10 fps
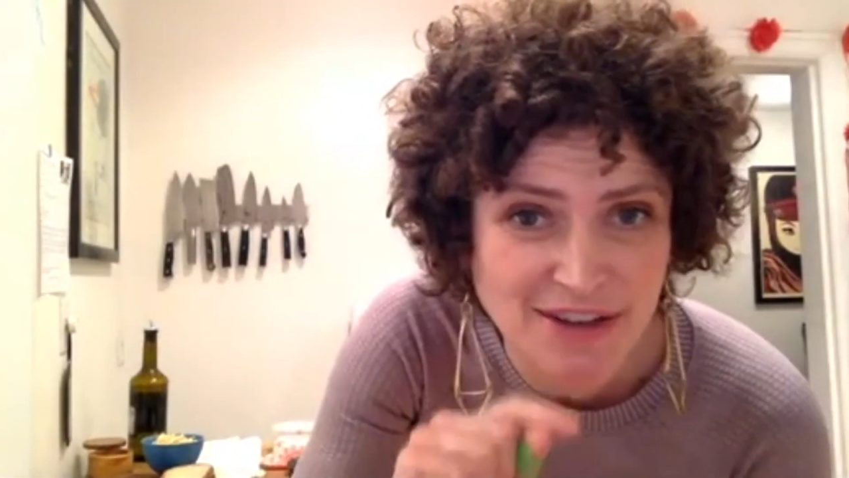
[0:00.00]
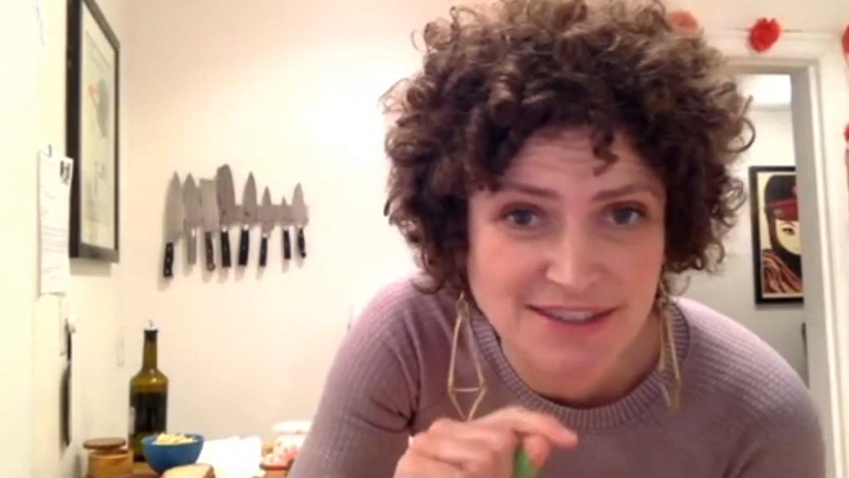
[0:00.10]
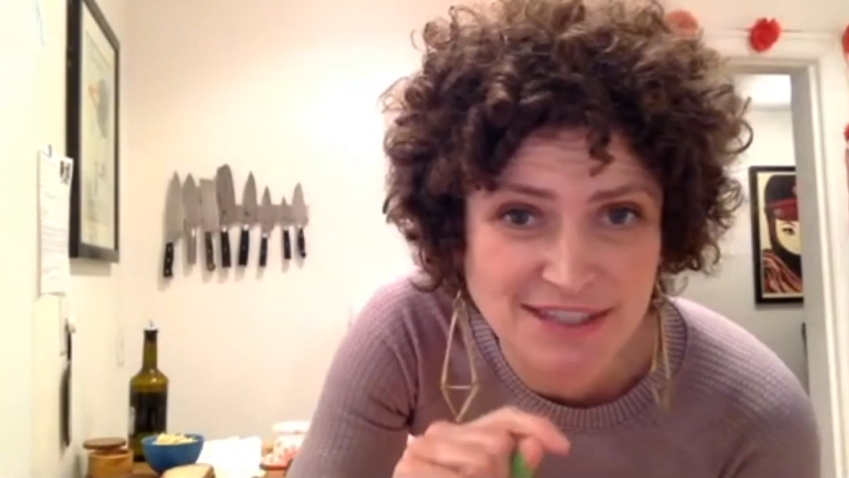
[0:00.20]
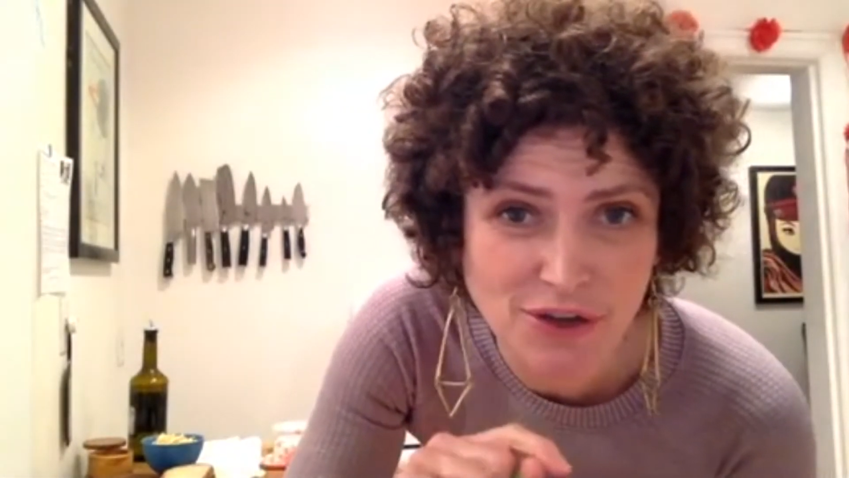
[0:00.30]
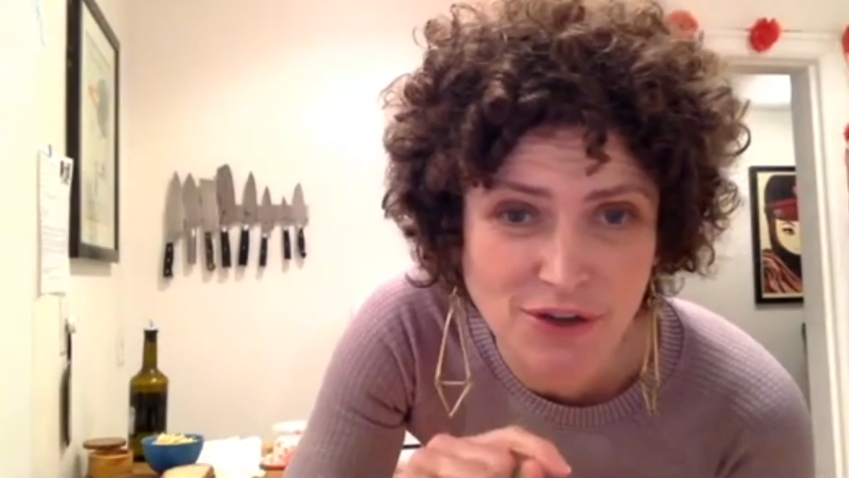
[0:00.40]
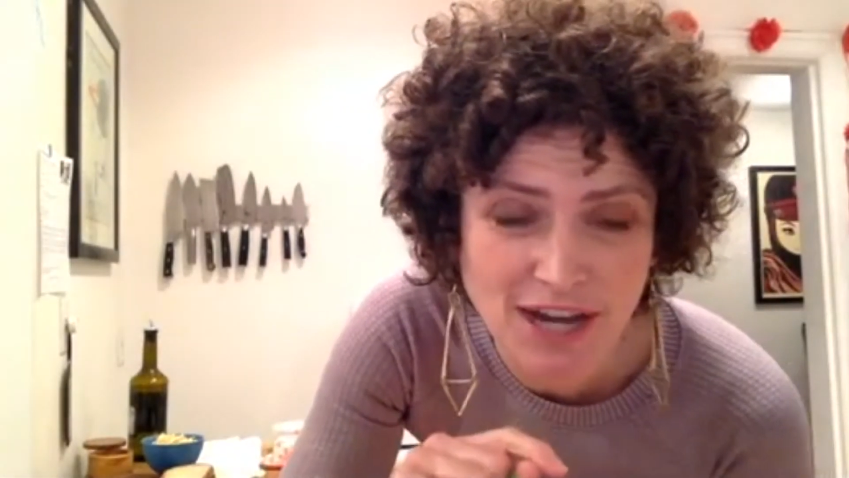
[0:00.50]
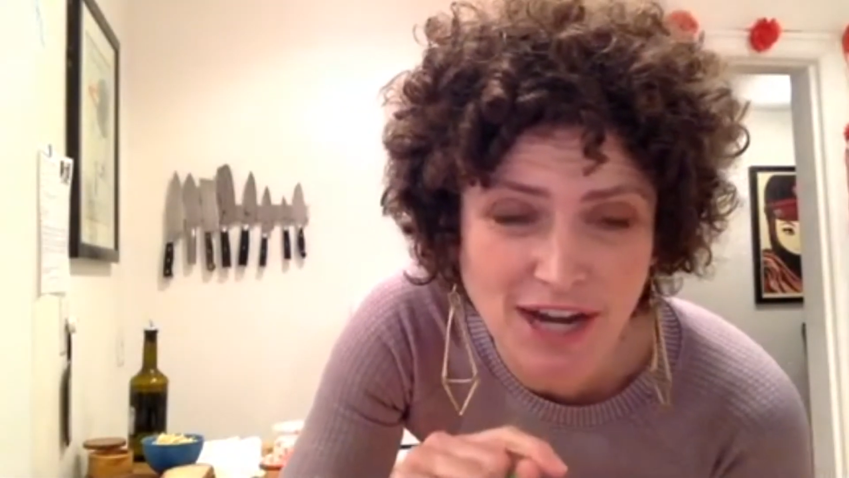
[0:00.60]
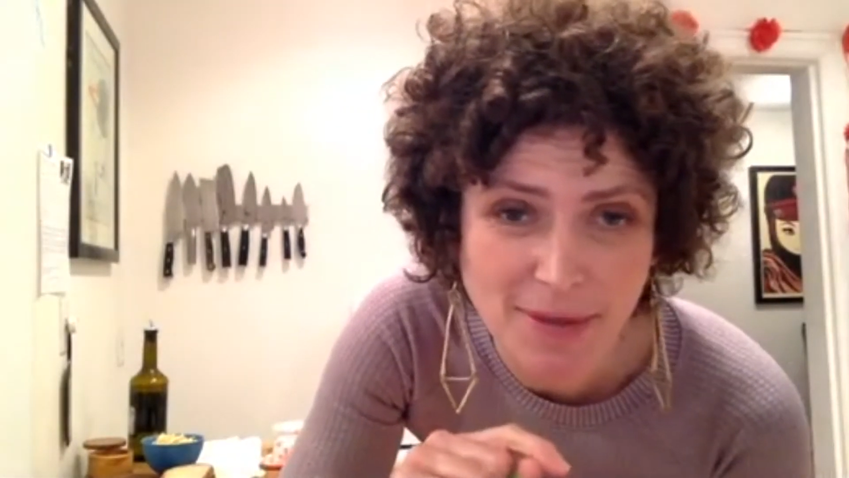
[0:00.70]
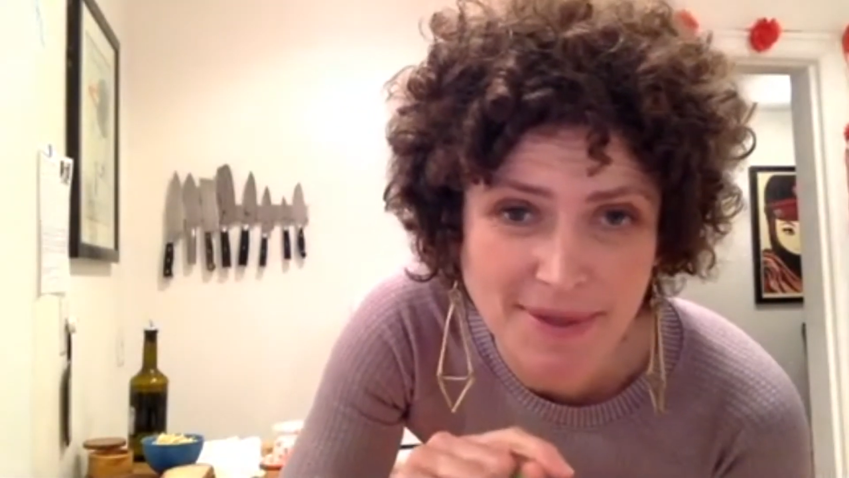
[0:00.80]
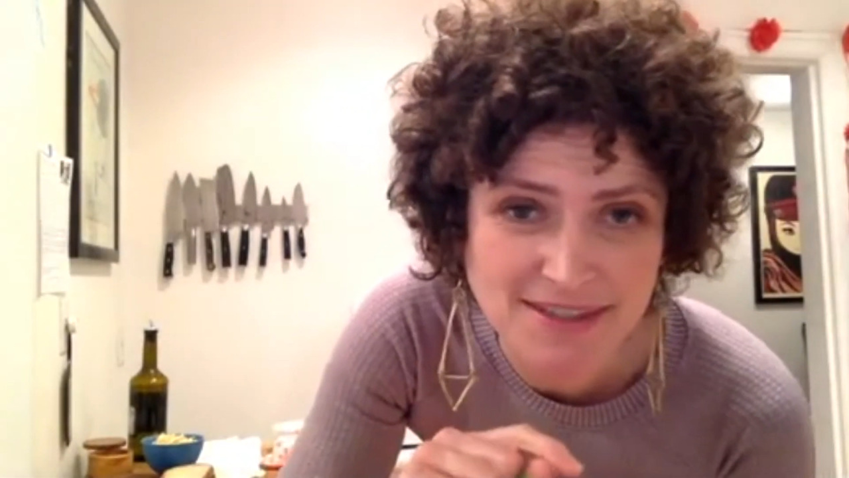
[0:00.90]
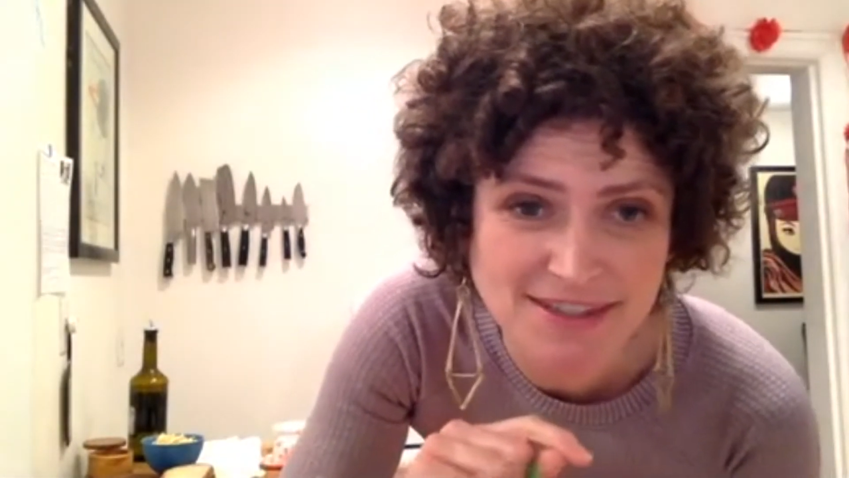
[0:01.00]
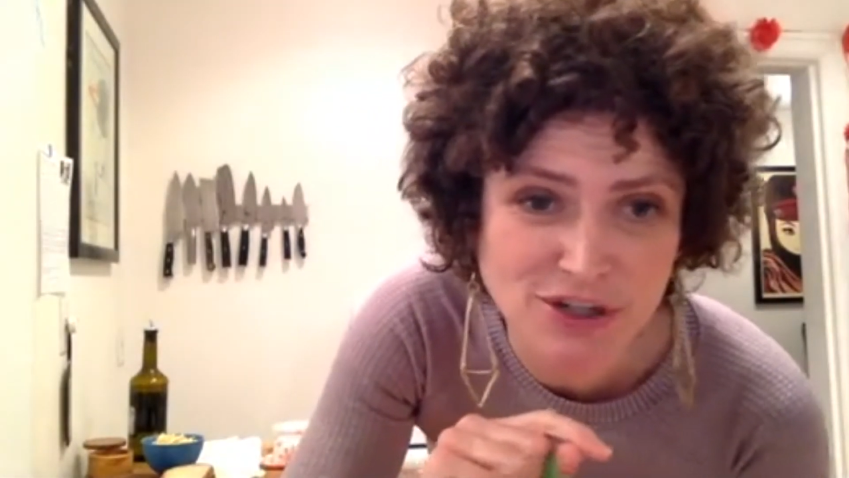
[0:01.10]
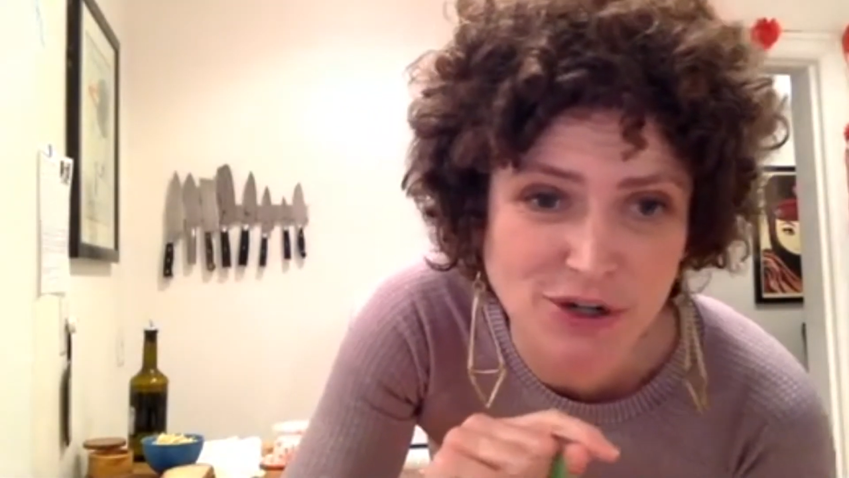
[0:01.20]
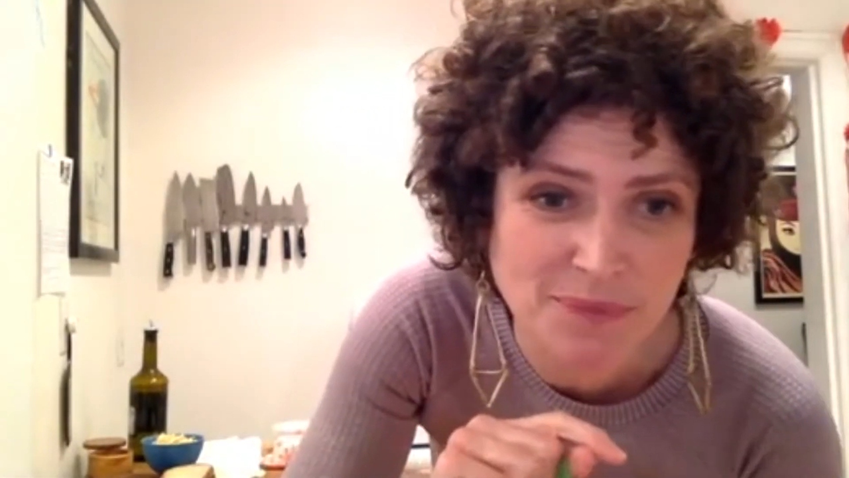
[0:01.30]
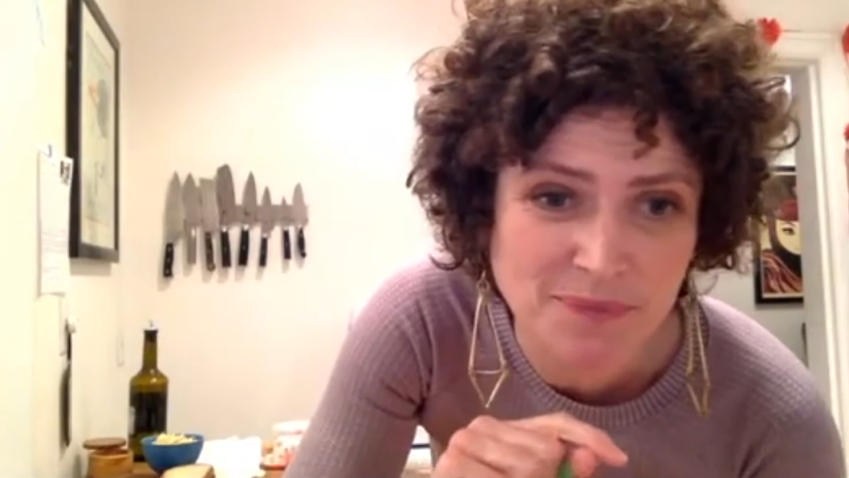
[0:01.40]
see all the comments,
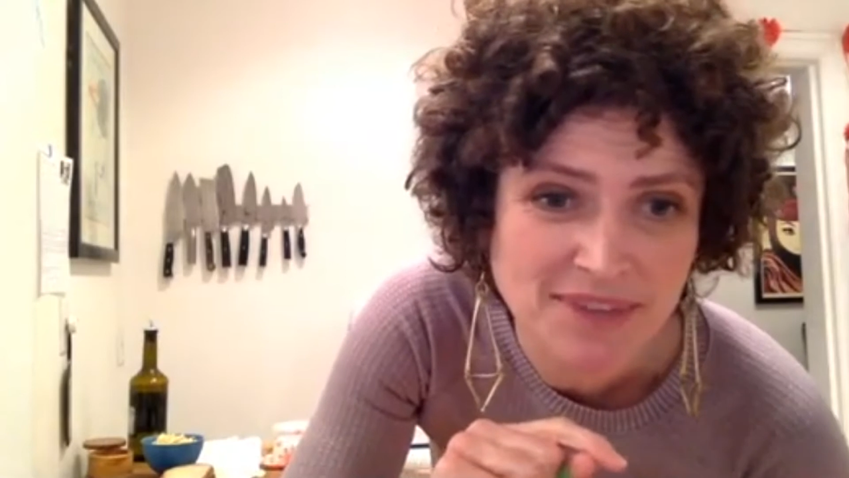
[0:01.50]
so